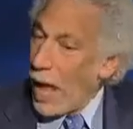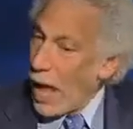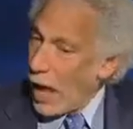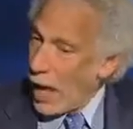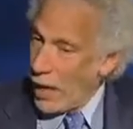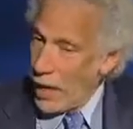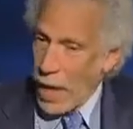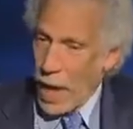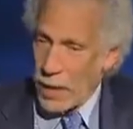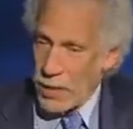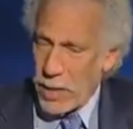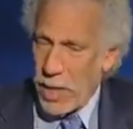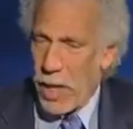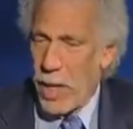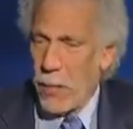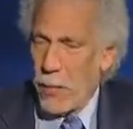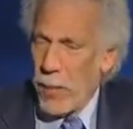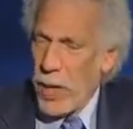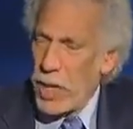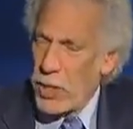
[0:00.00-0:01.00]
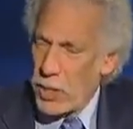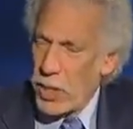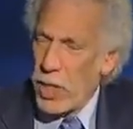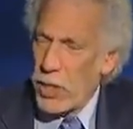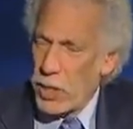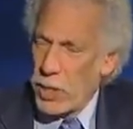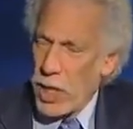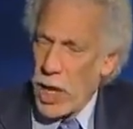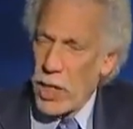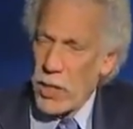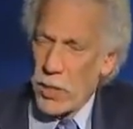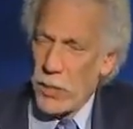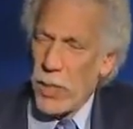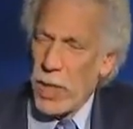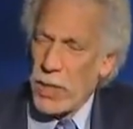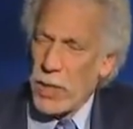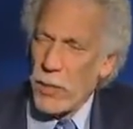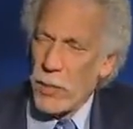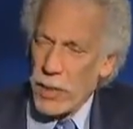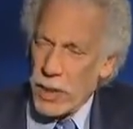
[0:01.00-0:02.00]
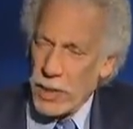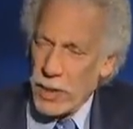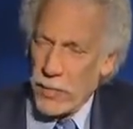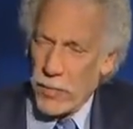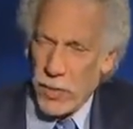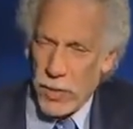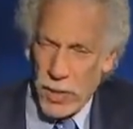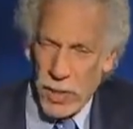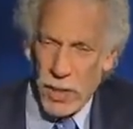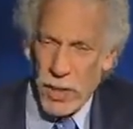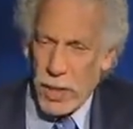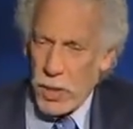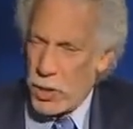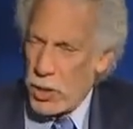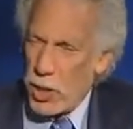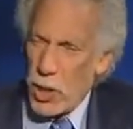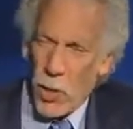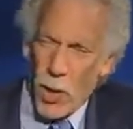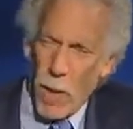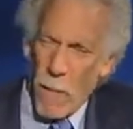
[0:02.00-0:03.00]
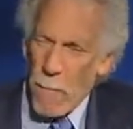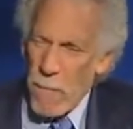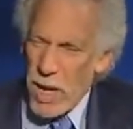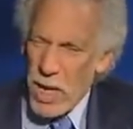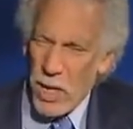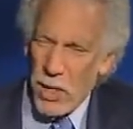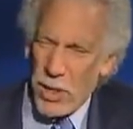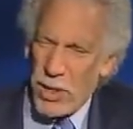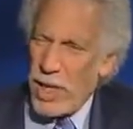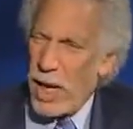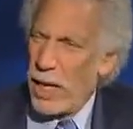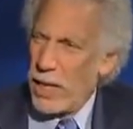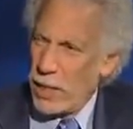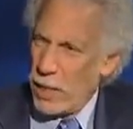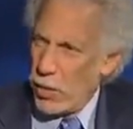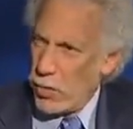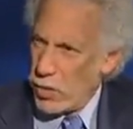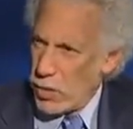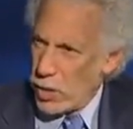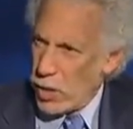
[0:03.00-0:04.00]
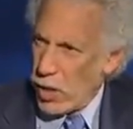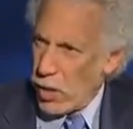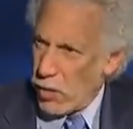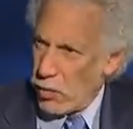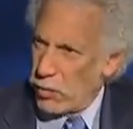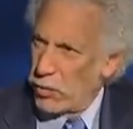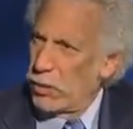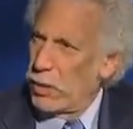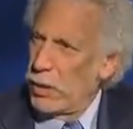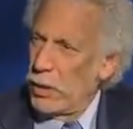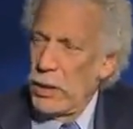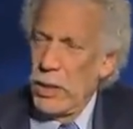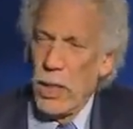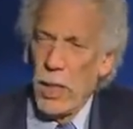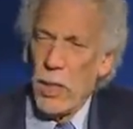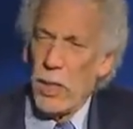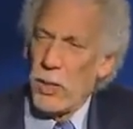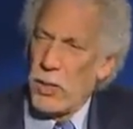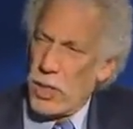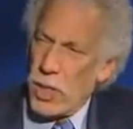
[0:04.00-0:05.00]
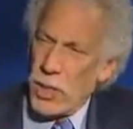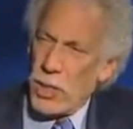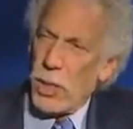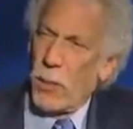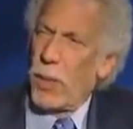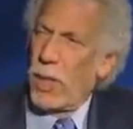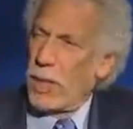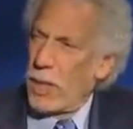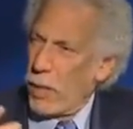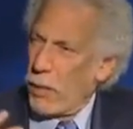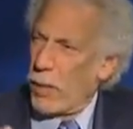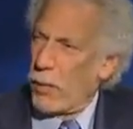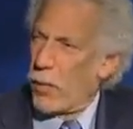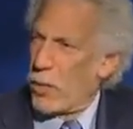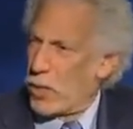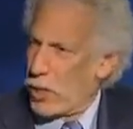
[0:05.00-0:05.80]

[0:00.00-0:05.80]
And I'll tell you, patient education makes a big difference in this. A mere 10 years ago, you'd see somebody come in with